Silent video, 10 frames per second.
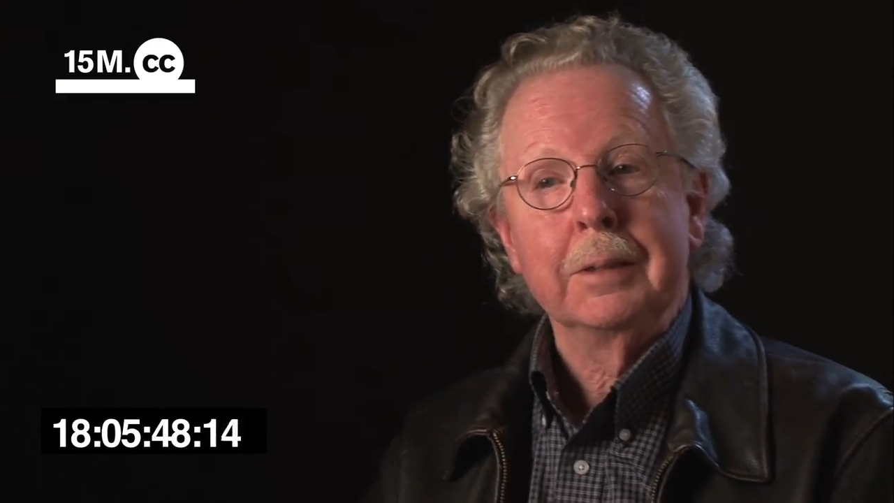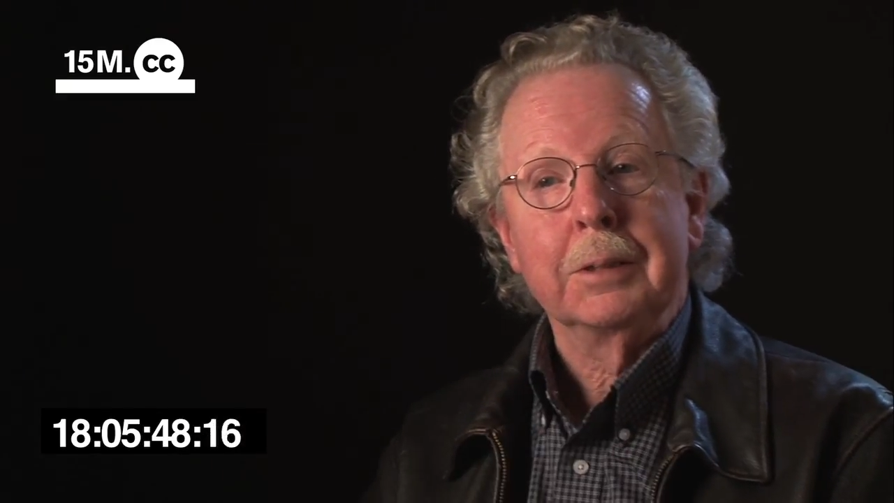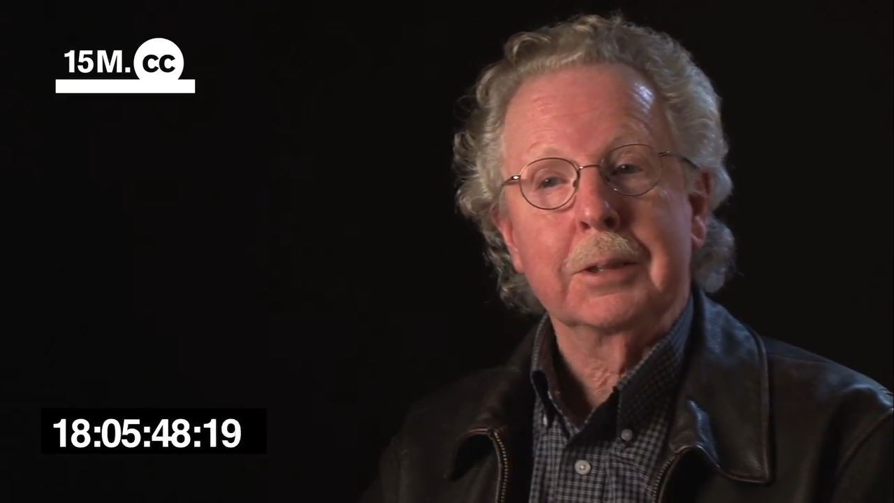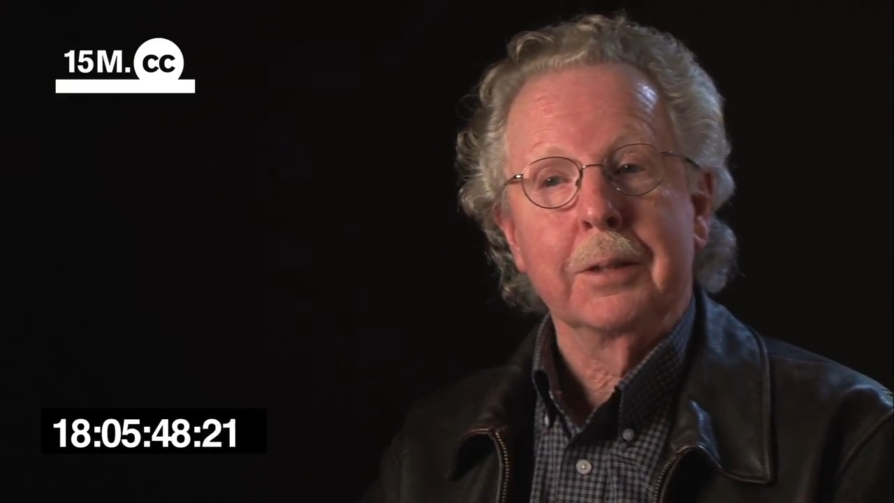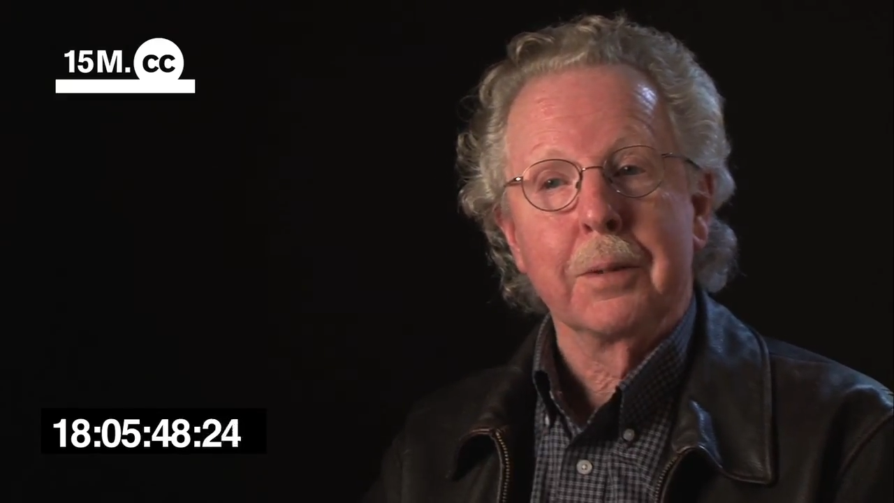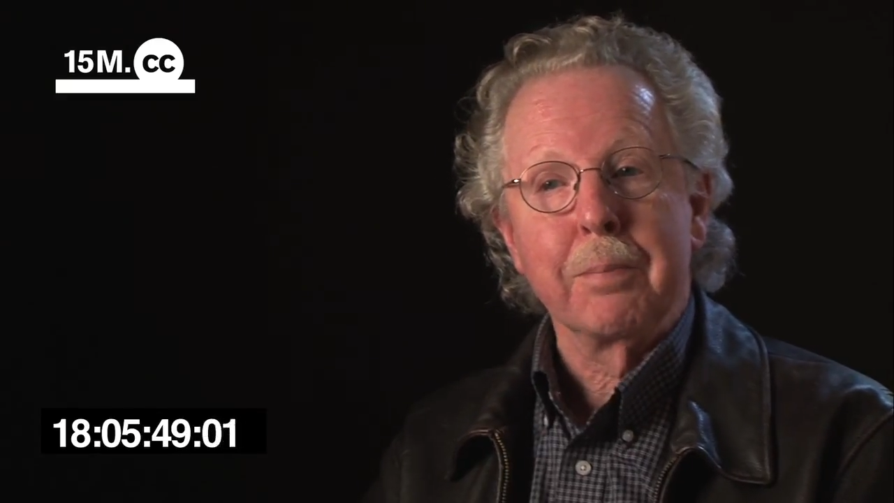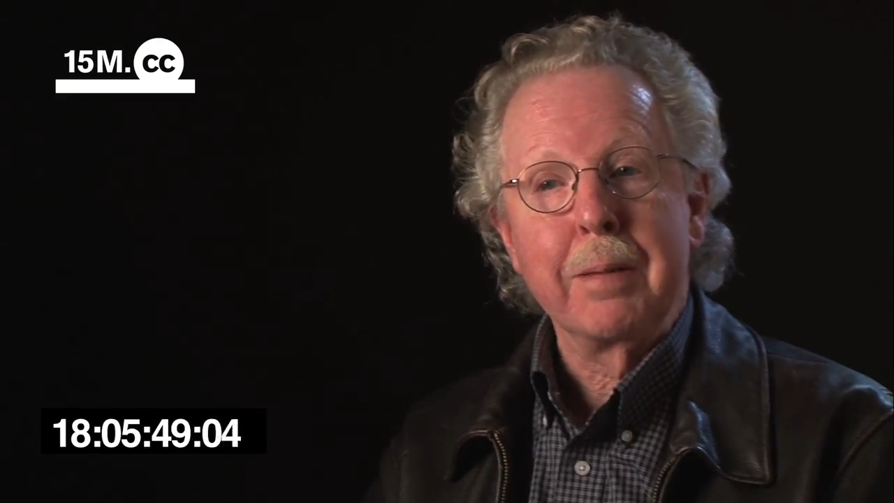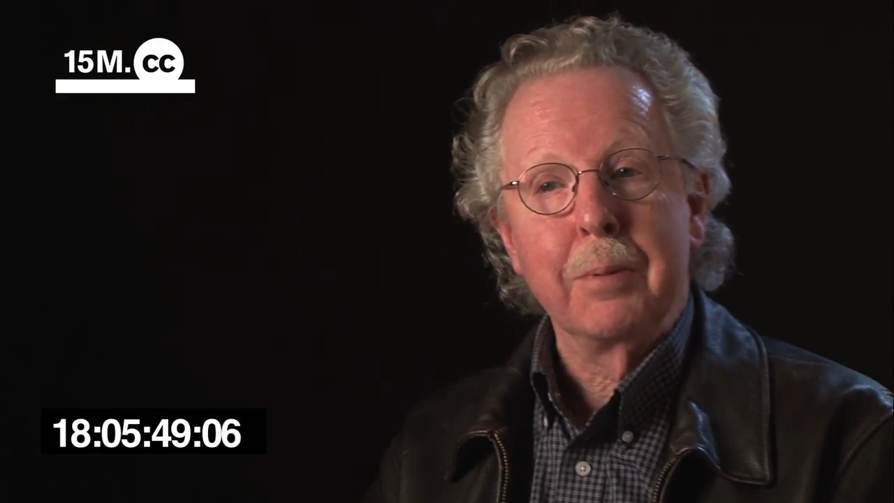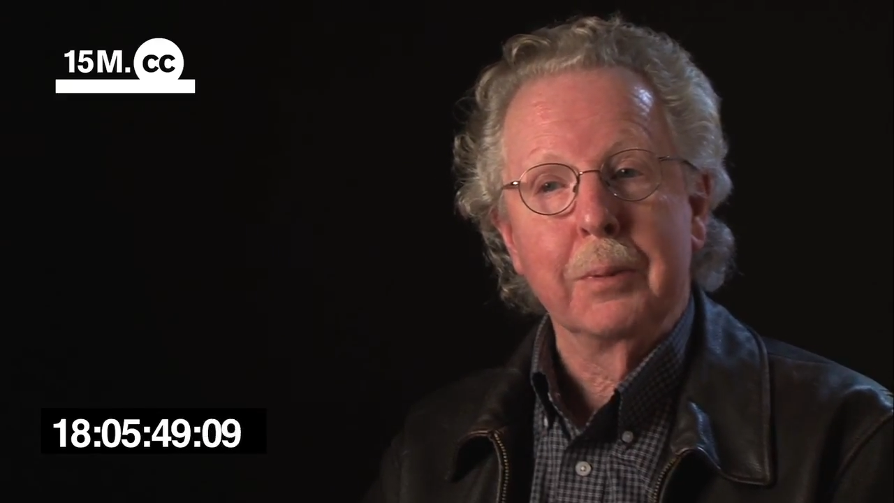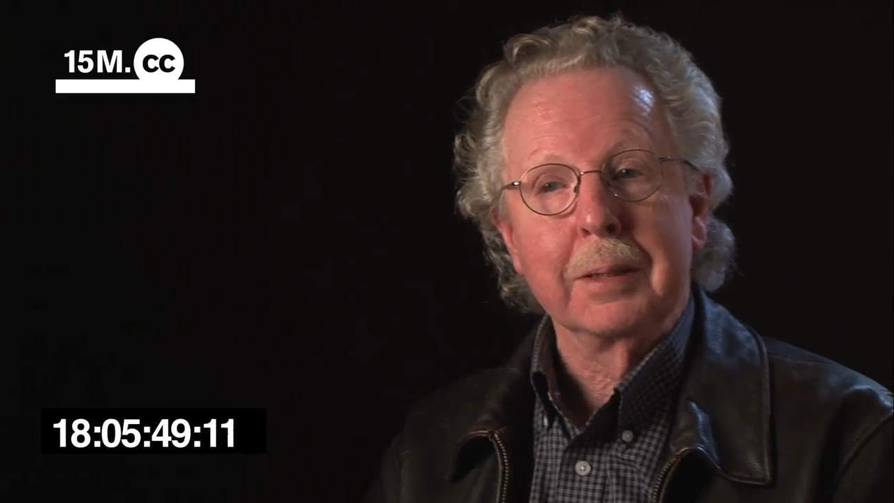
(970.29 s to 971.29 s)
so that
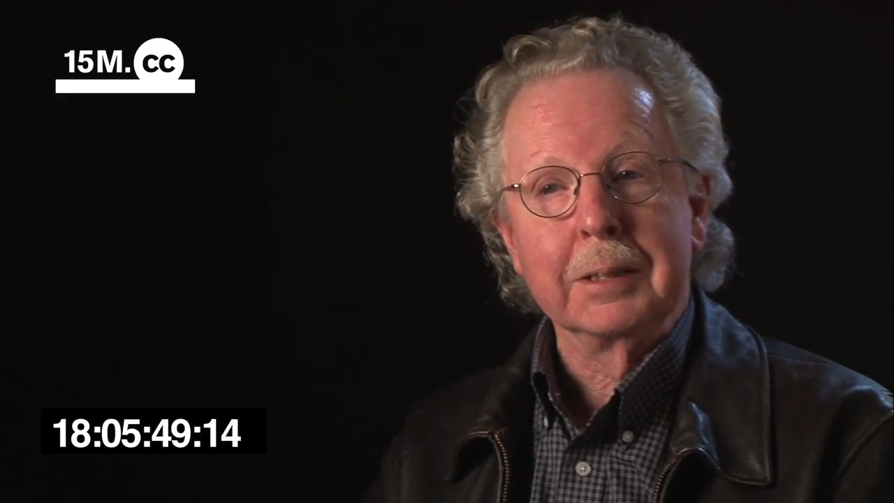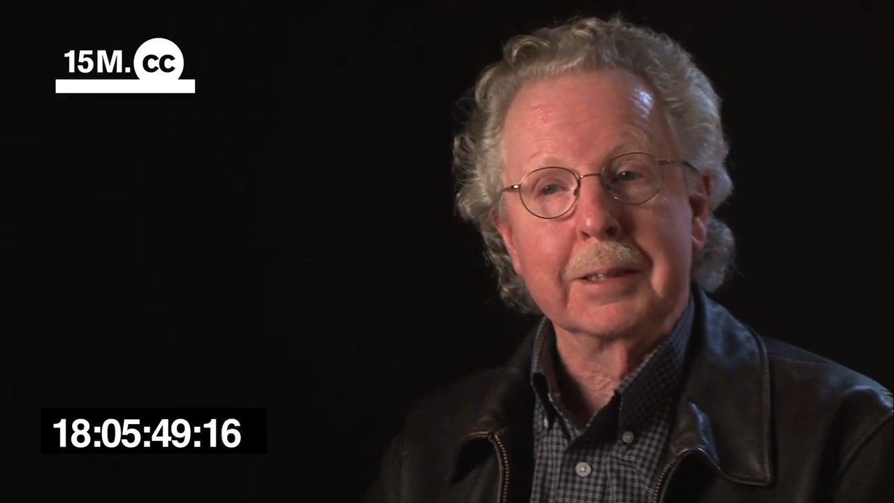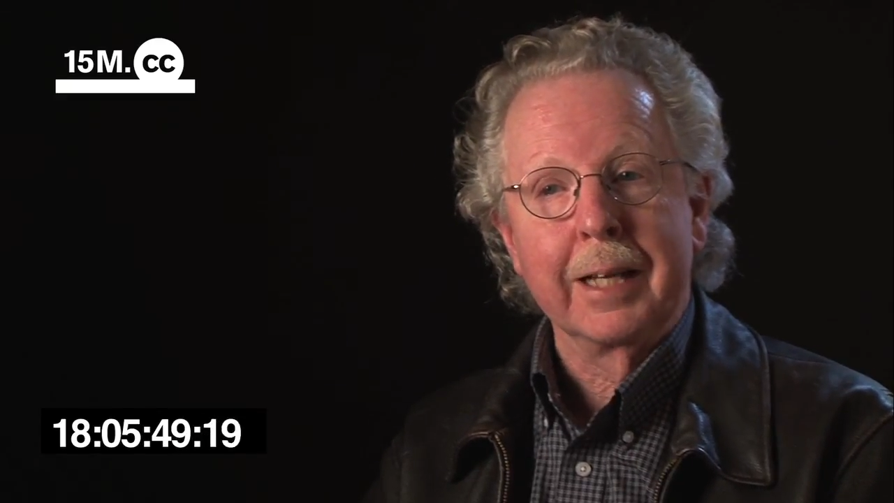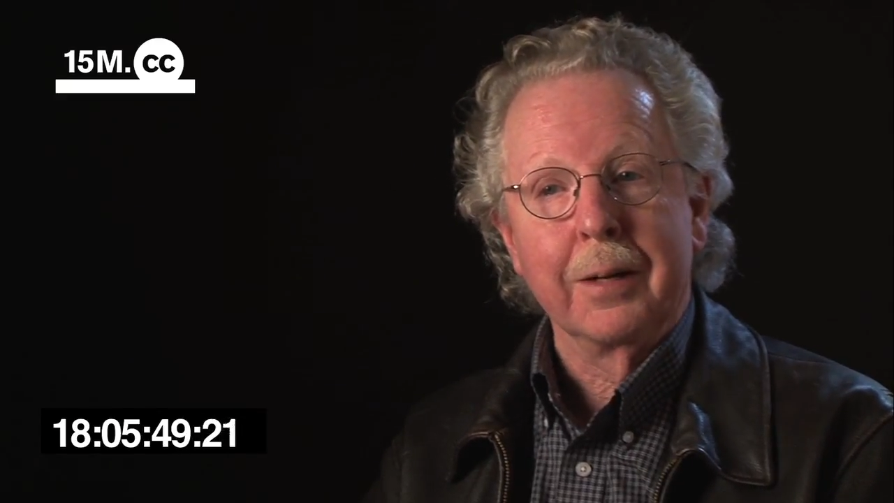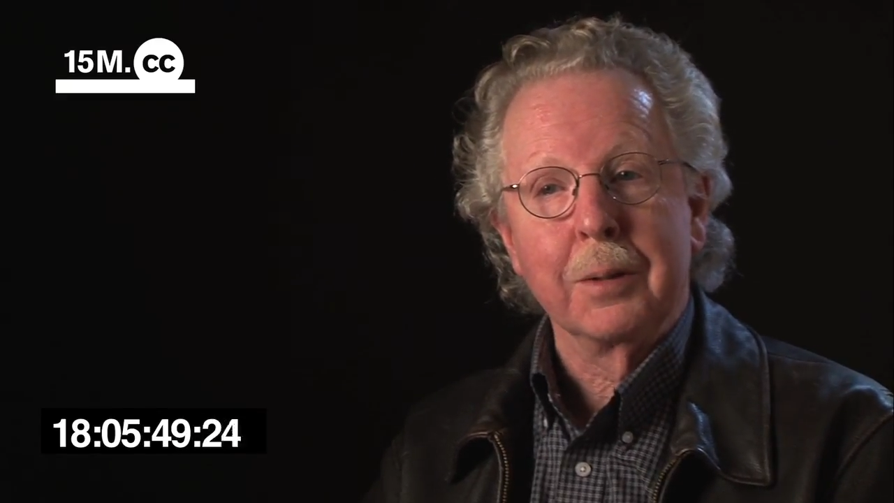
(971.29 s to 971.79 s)
people wouldn't say, oh,